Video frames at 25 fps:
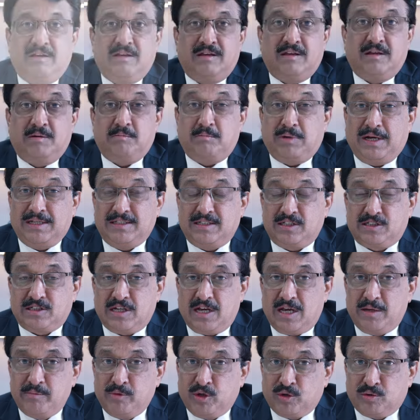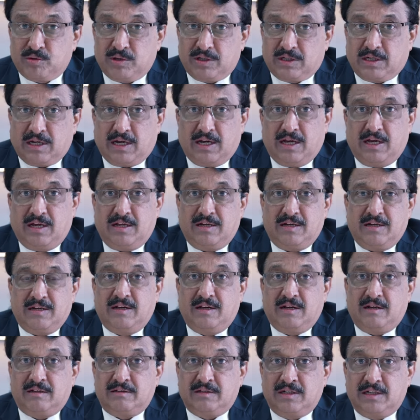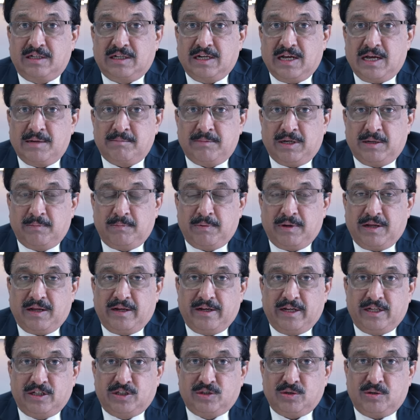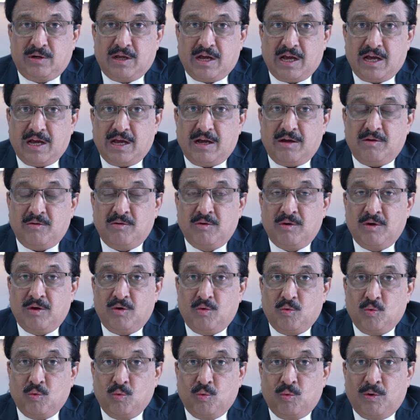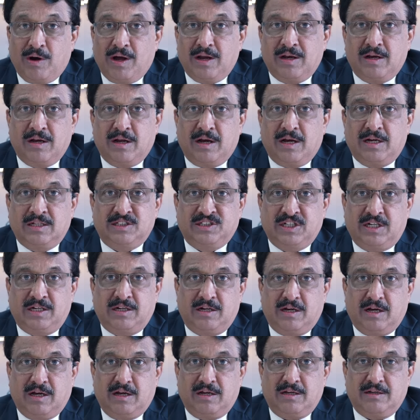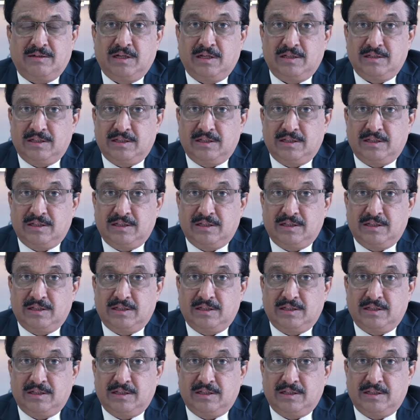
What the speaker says: By the time you retire, retirement planning should have one agenda,